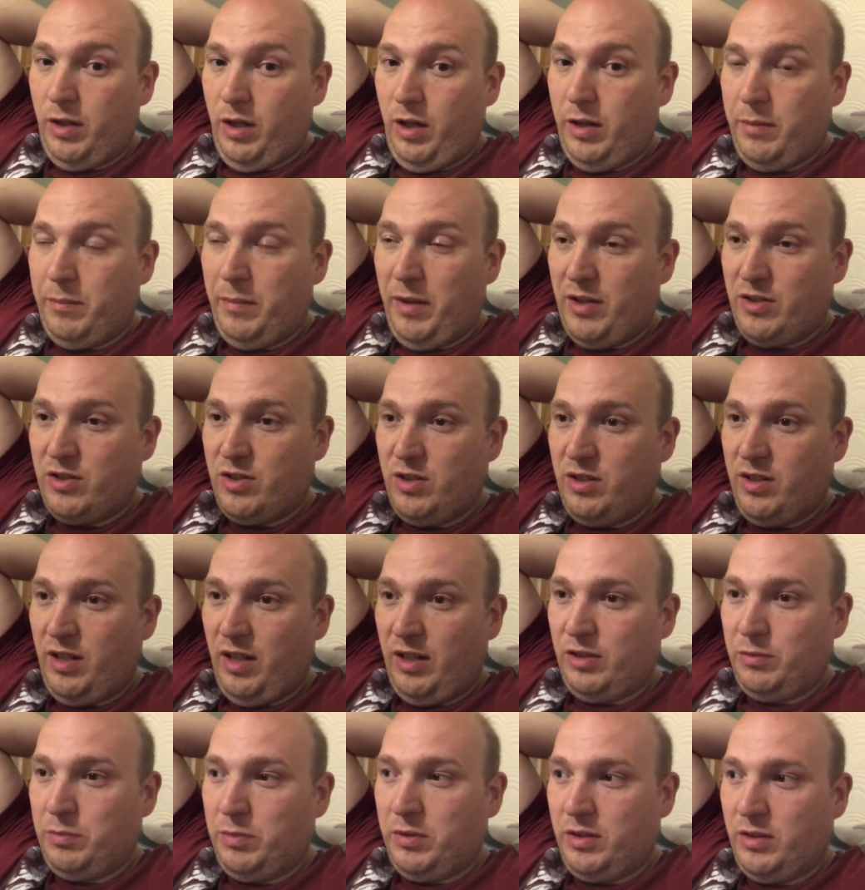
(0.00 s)
I imagine
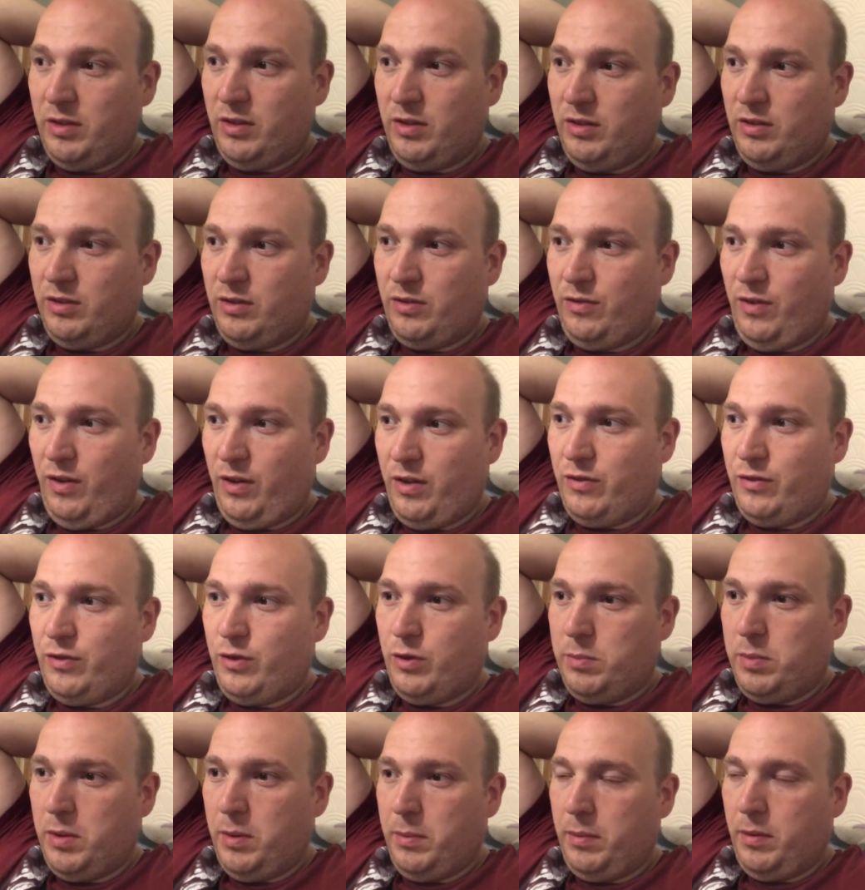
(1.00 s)
that's because very few
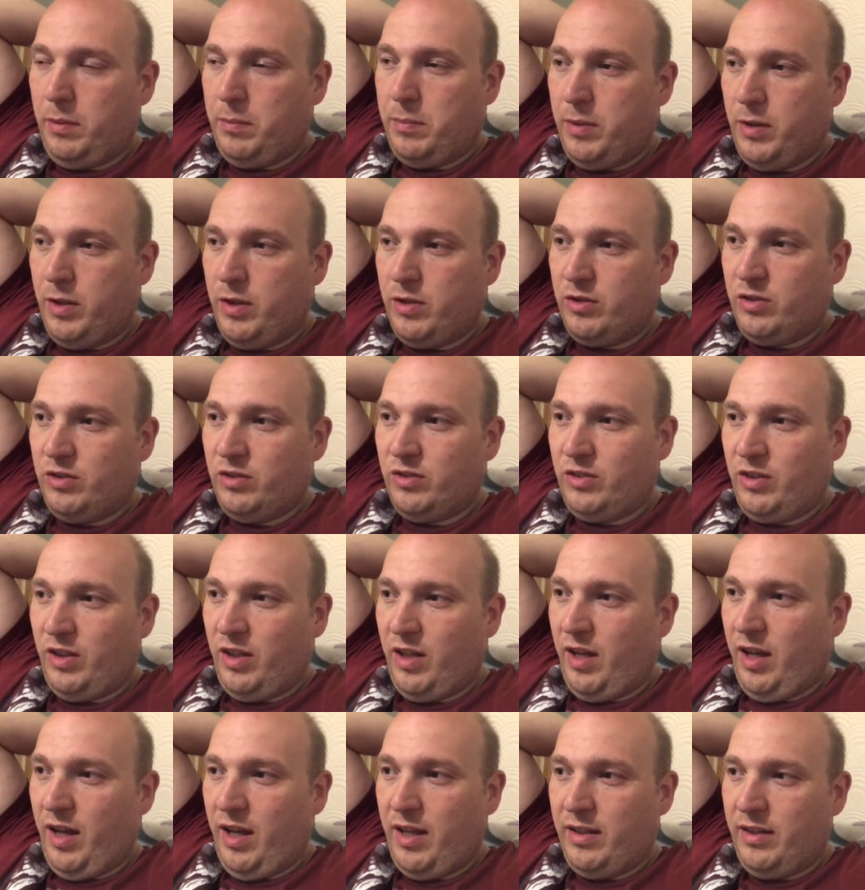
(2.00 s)
people have purchased
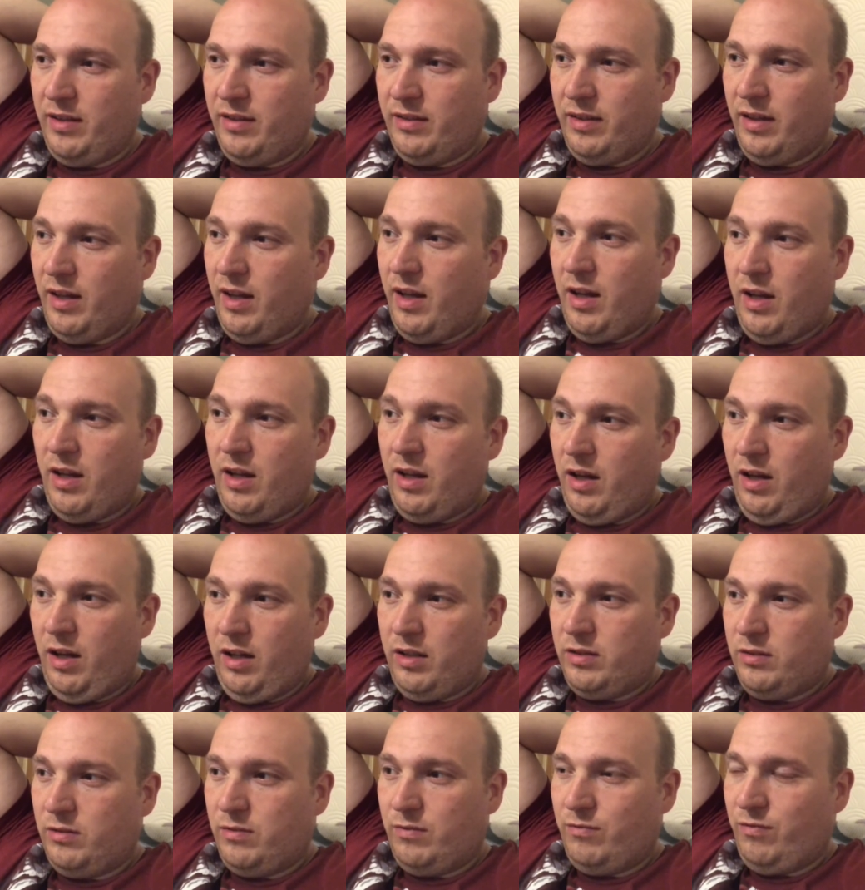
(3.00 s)
it, and
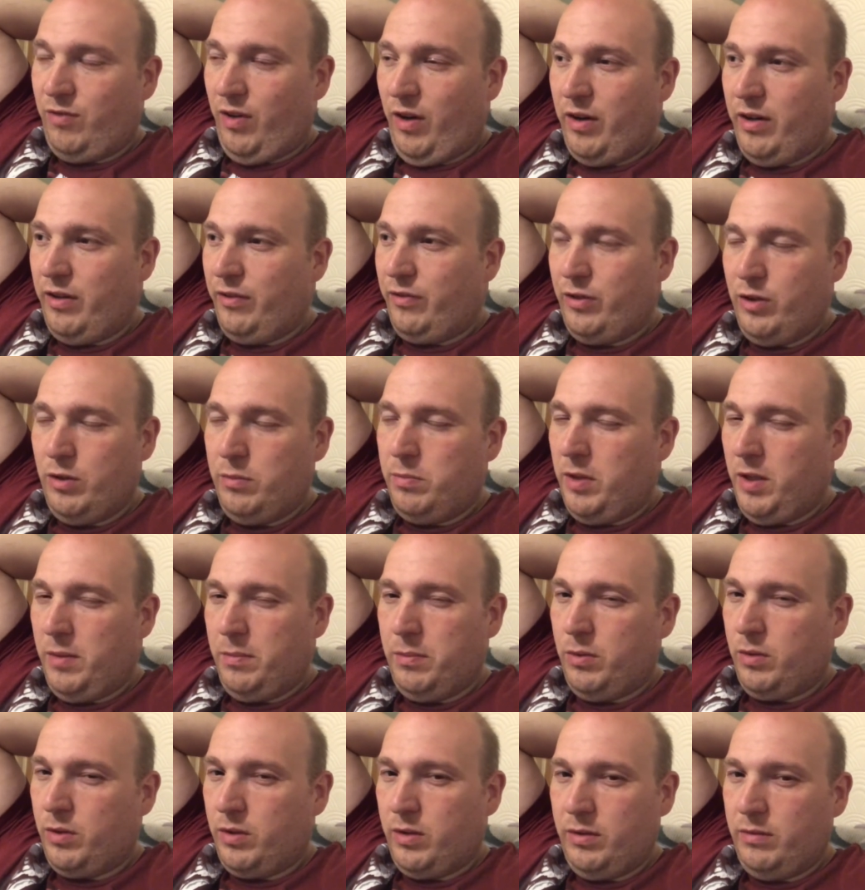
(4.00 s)
very few
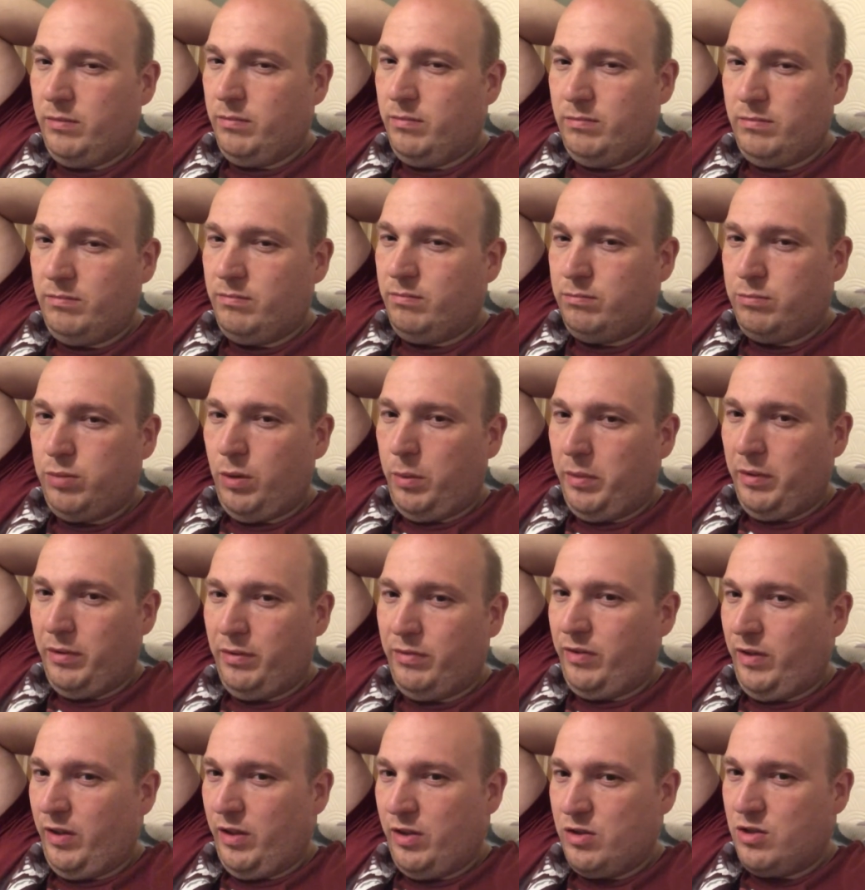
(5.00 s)
people can probably
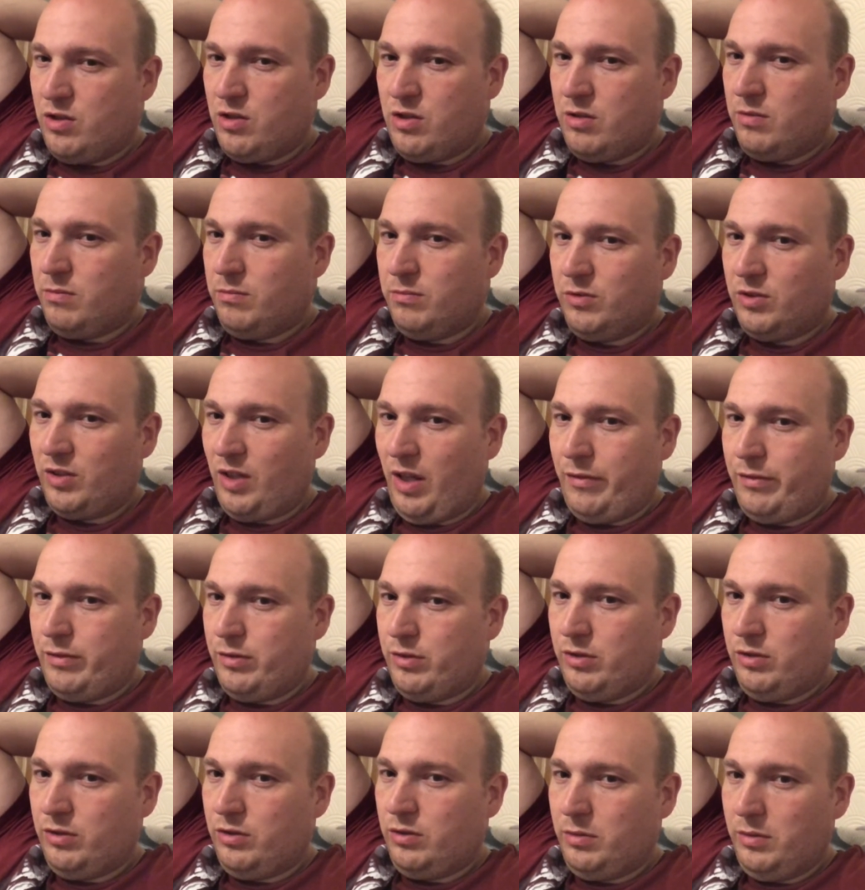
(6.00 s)
finish
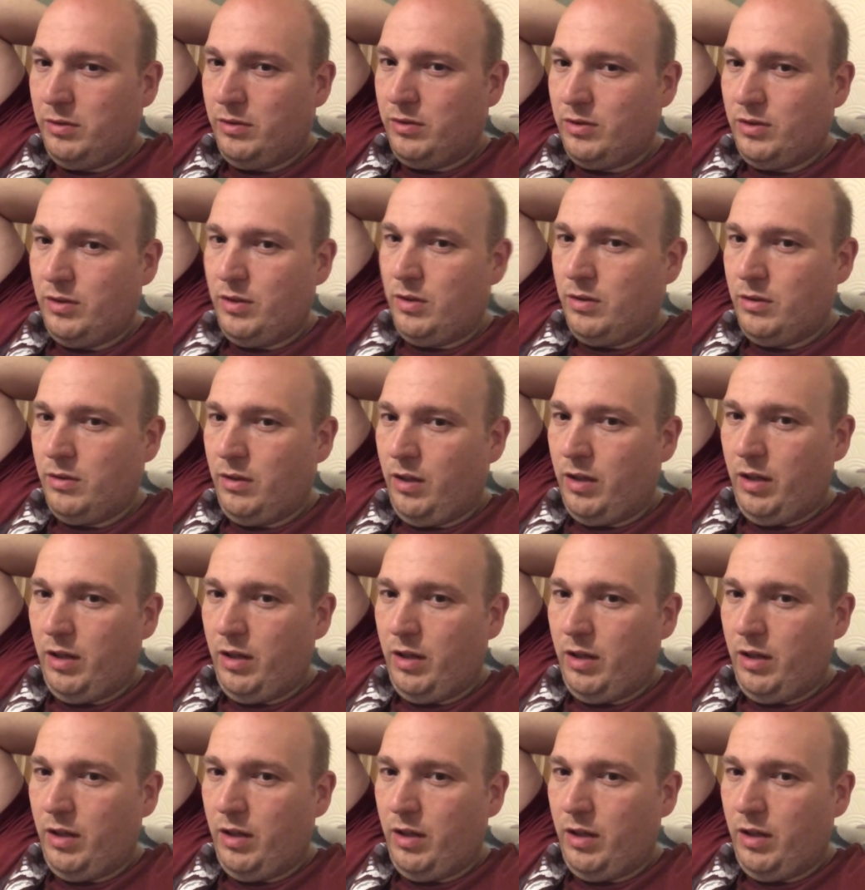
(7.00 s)
Scavengers, to be honest with you.